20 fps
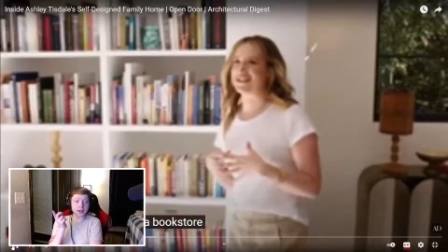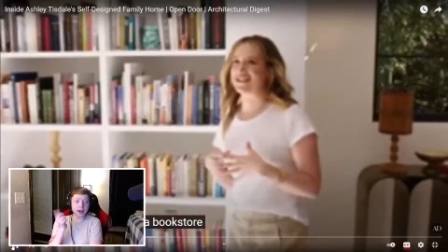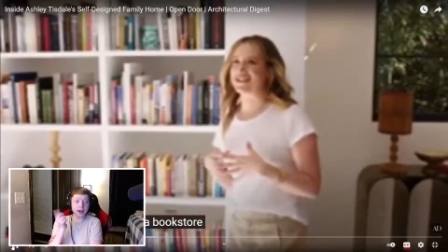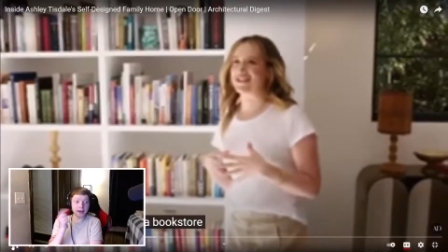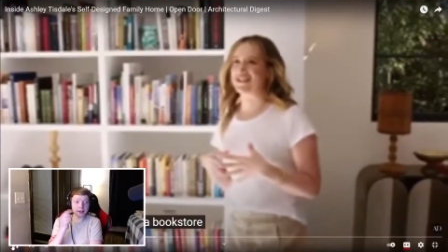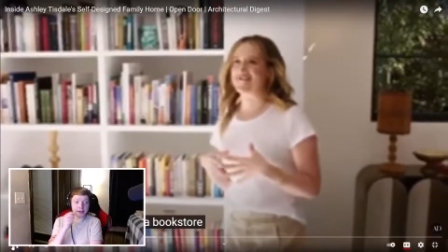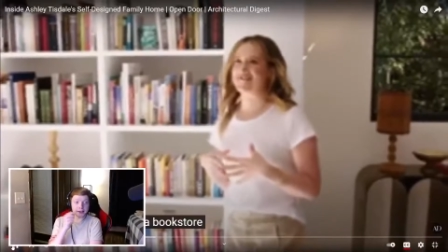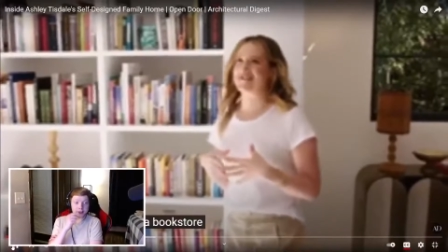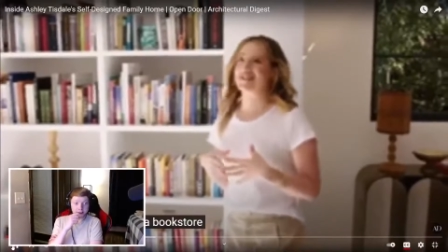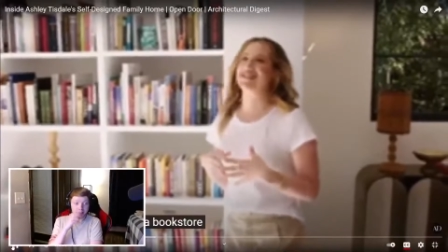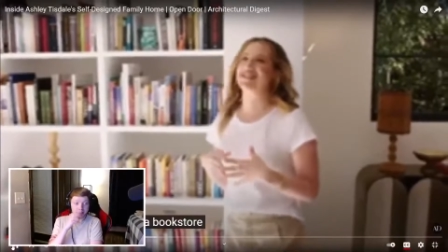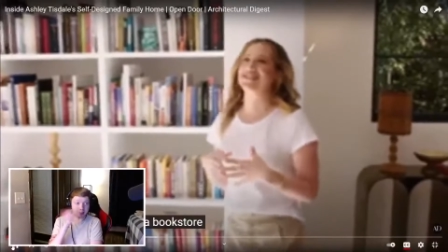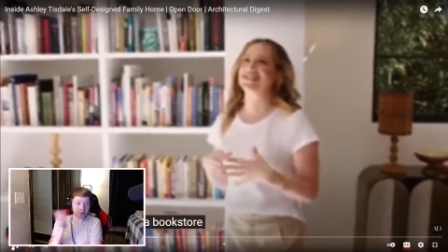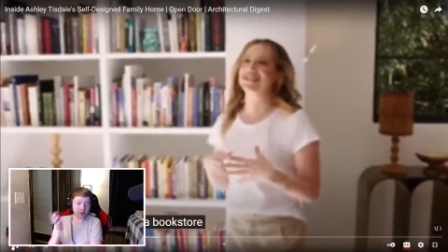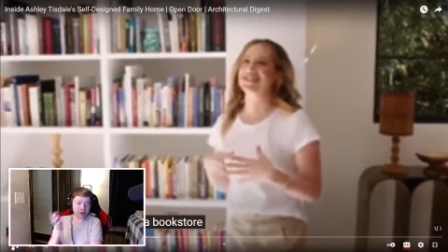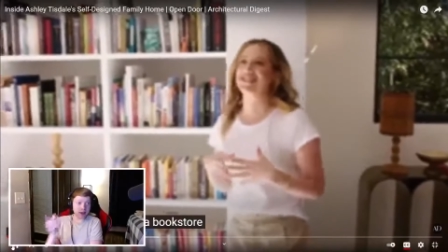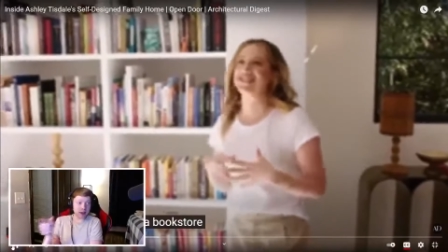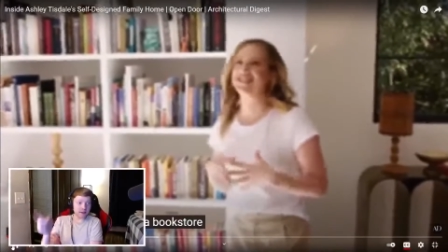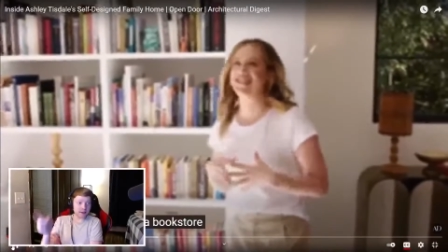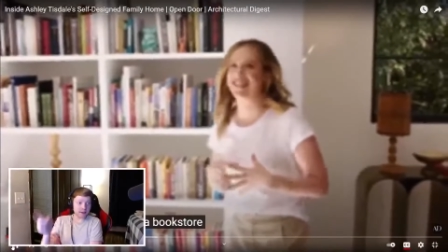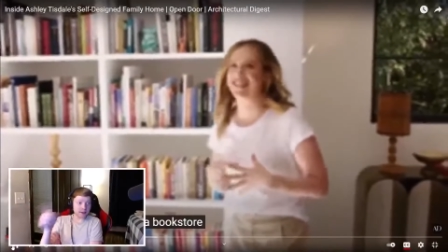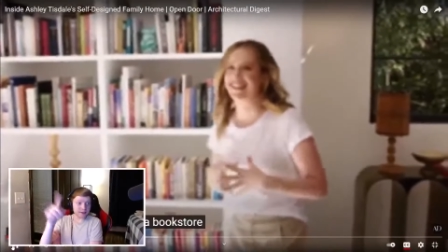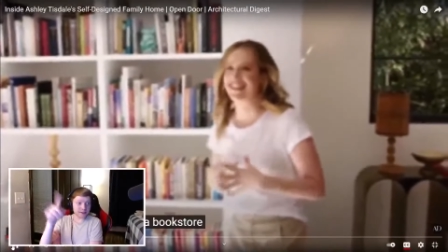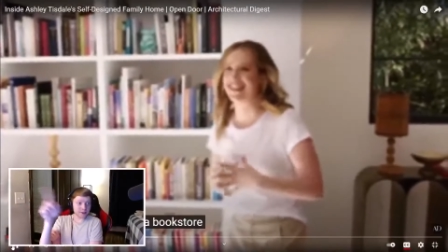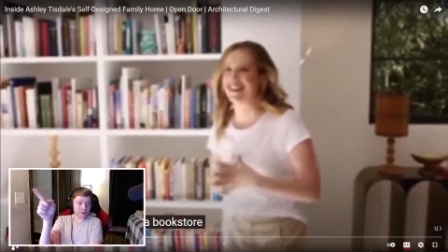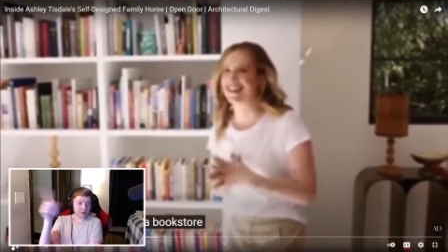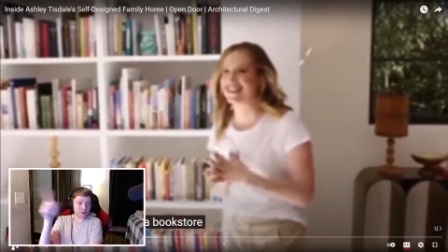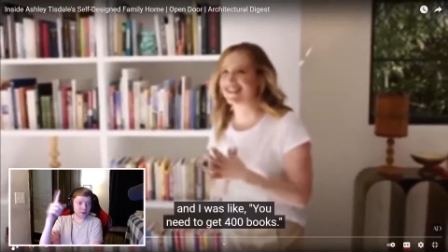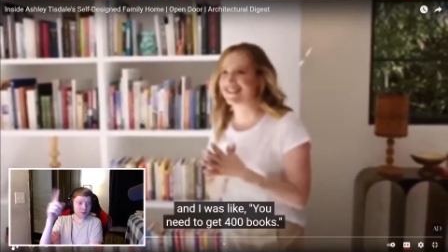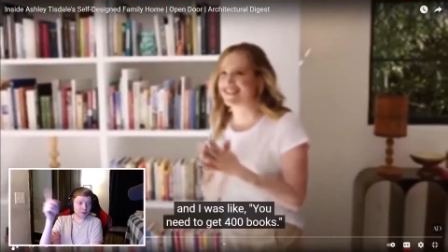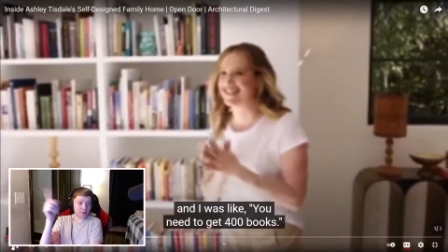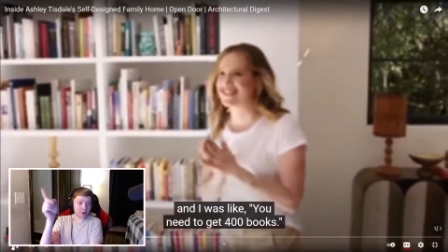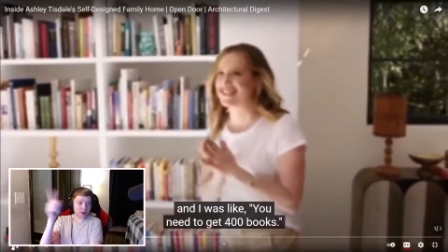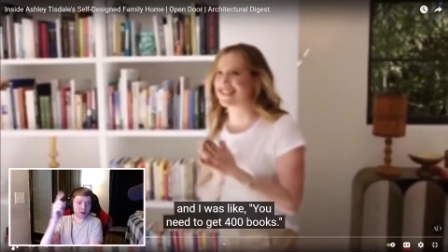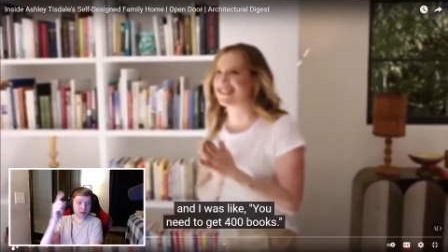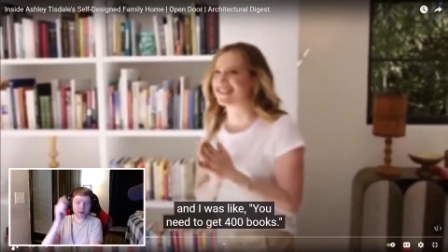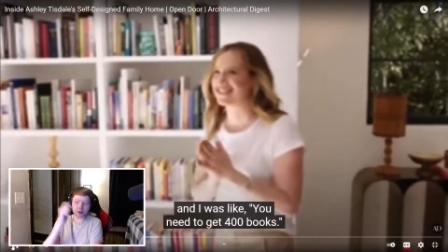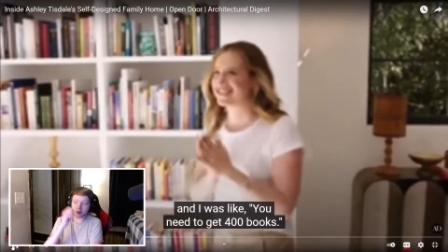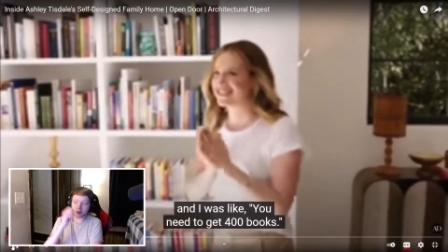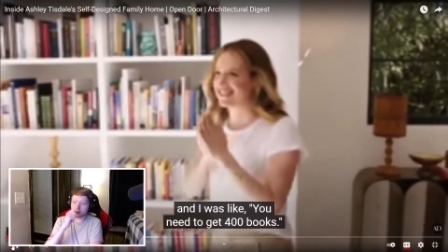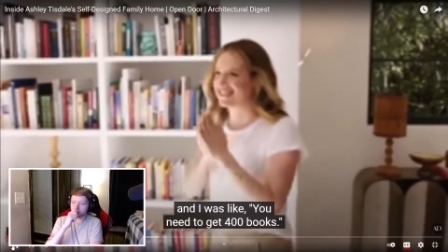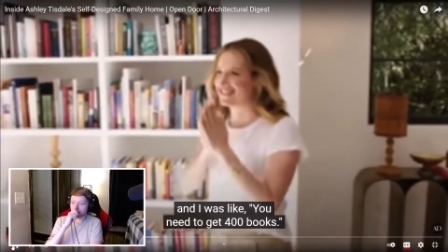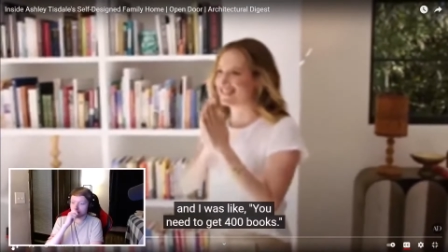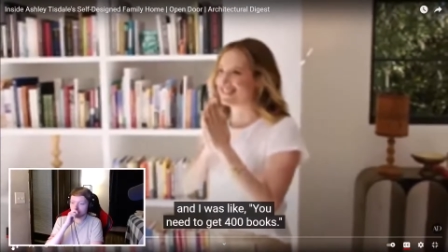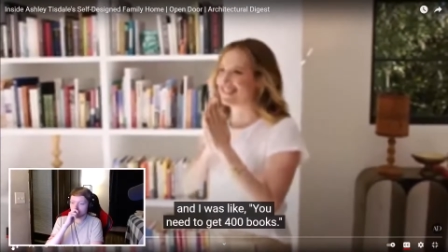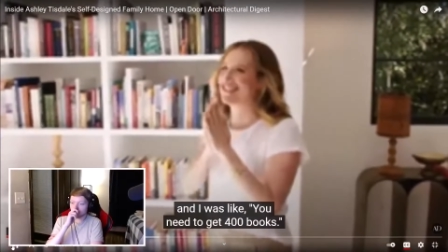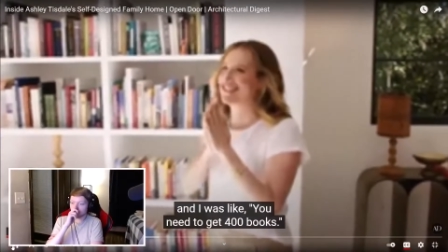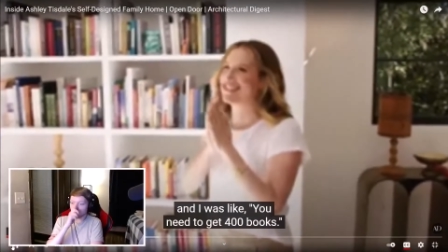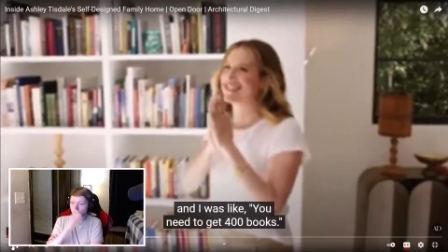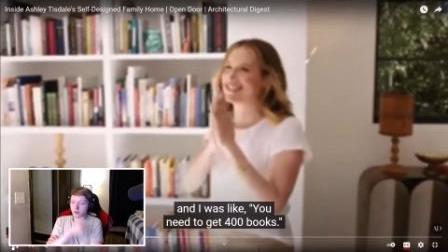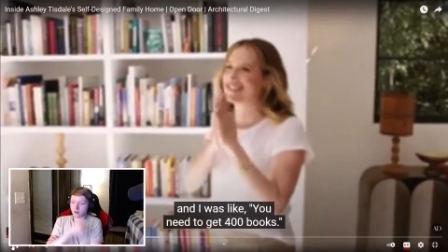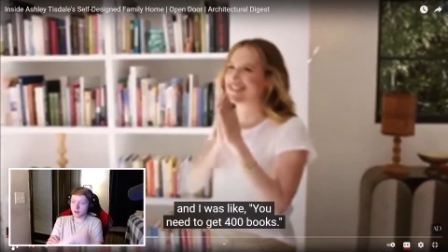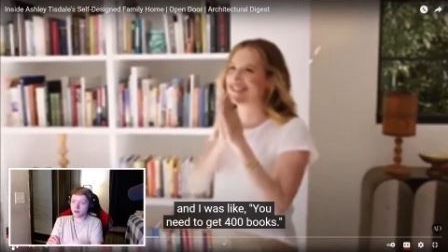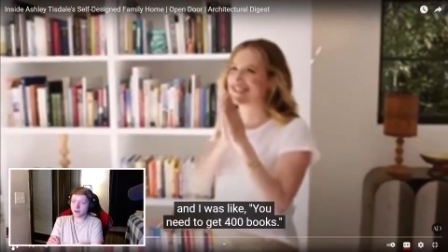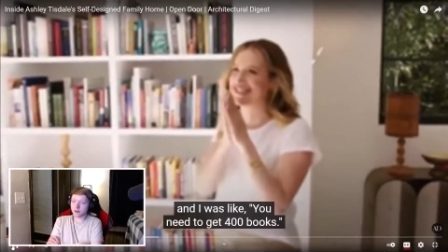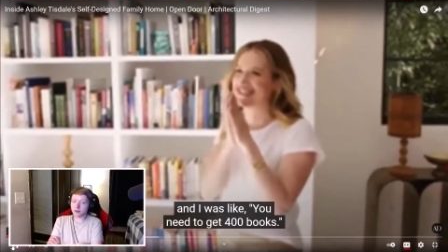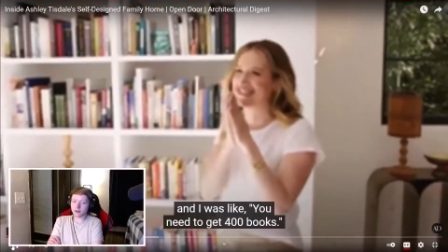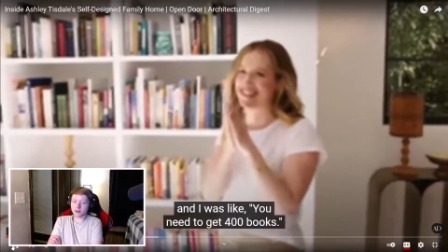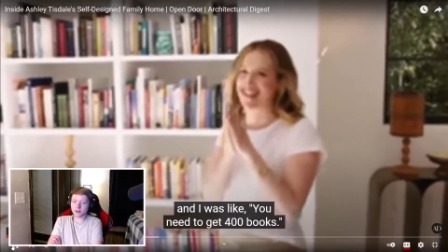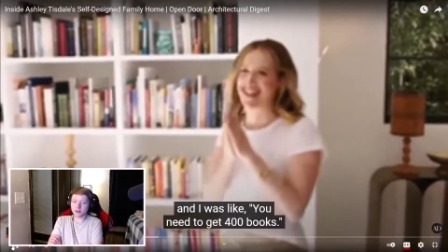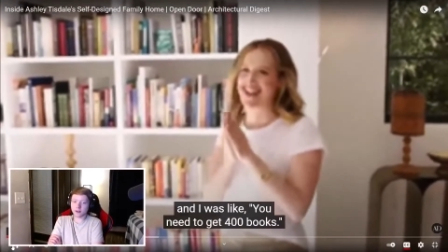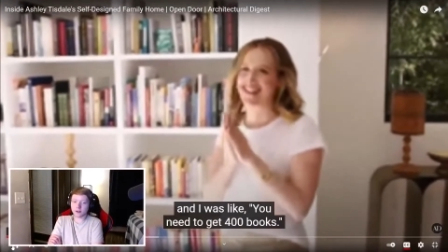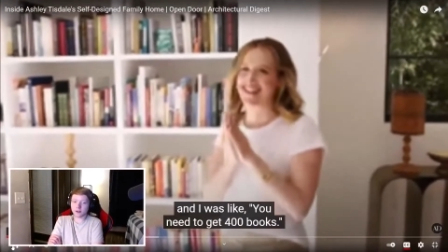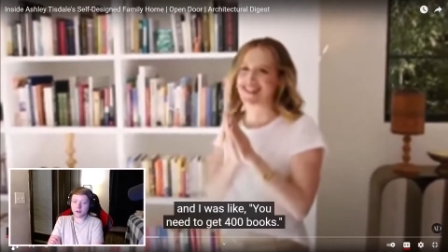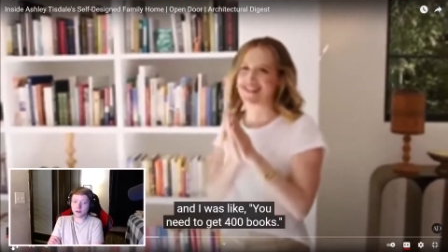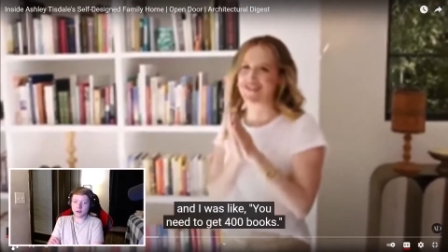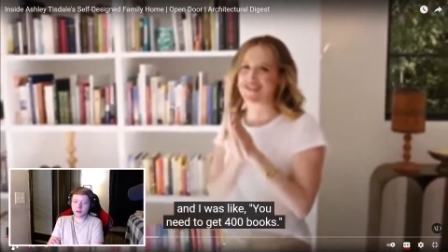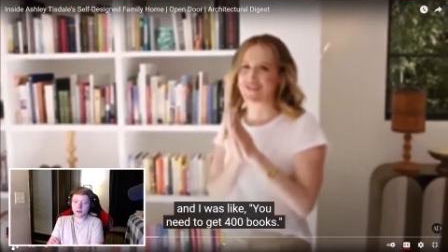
It's, you see that? that? Those are books. Like you need to get